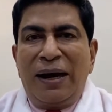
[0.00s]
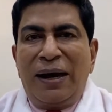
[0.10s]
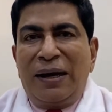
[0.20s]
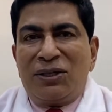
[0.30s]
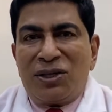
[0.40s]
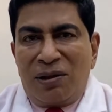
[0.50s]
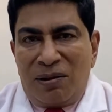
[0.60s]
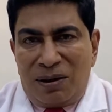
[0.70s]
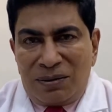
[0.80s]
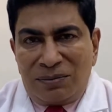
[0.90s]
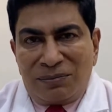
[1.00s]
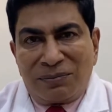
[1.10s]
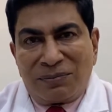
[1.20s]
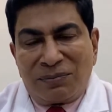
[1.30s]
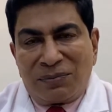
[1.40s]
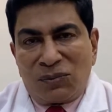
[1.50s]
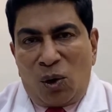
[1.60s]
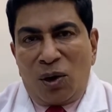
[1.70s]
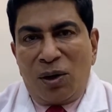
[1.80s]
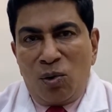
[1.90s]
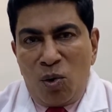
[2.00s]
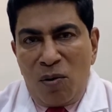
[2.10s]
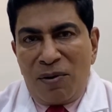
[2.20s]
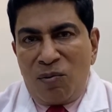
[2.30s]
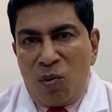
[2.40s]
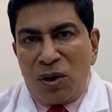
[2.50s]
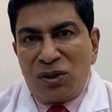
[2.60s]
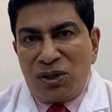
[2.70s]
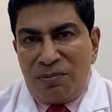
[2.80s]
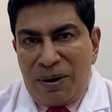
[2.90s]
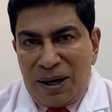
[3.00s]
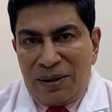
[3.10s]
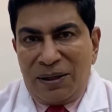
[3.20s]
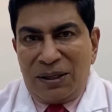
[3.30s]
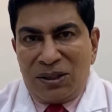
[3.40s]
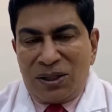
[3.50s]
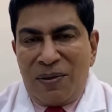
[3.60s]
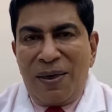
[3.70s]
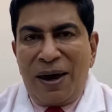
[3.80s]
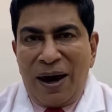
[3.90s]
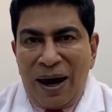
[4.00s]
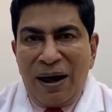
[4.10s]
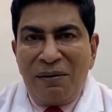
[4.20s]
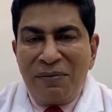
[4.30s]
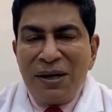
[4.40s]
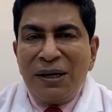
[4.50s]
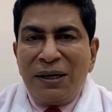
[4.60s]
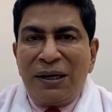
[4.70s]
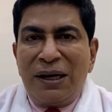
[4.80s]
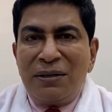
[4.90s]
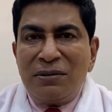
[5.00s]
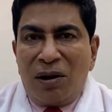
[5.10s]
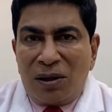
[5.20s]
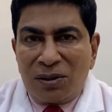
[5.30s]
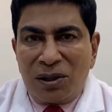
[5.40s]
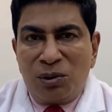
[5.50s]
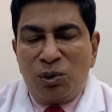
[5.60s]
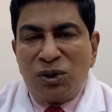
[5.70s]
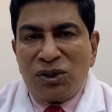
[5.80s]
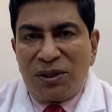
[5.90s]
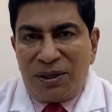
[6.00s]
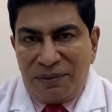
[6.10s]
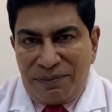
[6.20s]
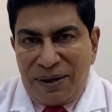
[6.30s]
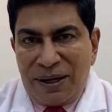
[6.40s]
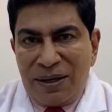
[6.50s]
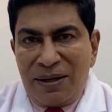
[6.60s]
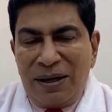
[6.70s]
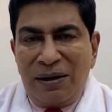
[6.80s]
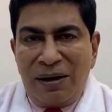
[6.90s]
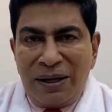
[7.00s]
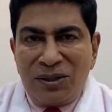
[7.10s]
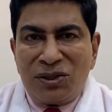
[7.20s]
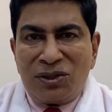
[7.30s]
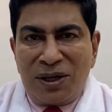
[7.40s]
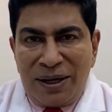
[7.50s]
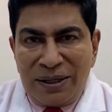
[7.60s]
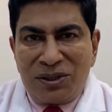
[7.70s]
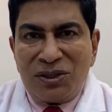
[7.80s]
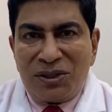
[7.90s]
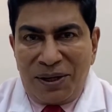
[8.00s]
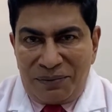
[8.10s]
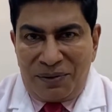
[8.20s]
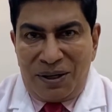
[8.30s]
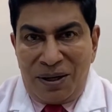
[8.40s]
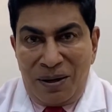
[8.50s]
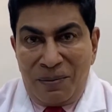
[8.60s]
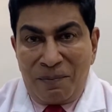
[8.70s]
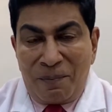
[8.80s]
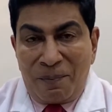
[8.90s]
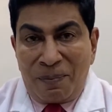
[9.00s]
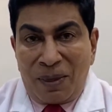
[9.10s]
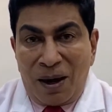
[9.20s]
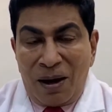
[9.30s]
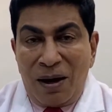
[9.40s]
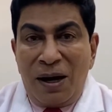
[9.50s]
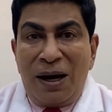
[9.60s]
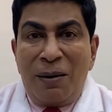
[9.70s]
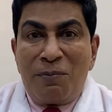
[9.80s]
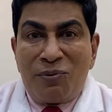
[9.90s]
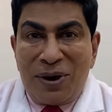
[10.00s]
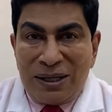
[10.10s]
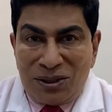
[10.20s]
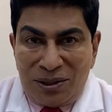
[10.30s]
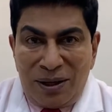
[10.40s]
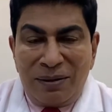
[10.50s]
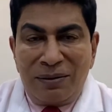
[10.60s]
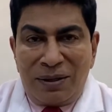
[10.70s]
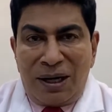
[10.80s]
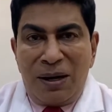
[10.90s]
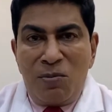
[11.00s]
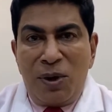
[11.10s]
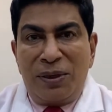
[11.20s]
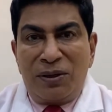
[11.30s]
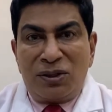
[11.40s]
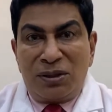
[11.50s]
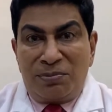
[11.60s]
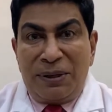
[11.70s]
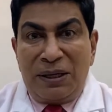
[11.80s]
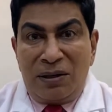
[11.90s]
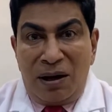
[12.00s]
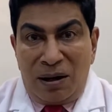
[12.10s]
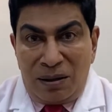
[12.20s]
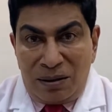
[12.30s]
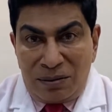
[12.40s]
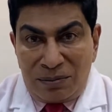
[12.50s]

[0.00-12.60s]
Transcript: a salon or whoever wants to buy this, and they have a doctor who's certified in lasers and laser safety present at the time when this is being done.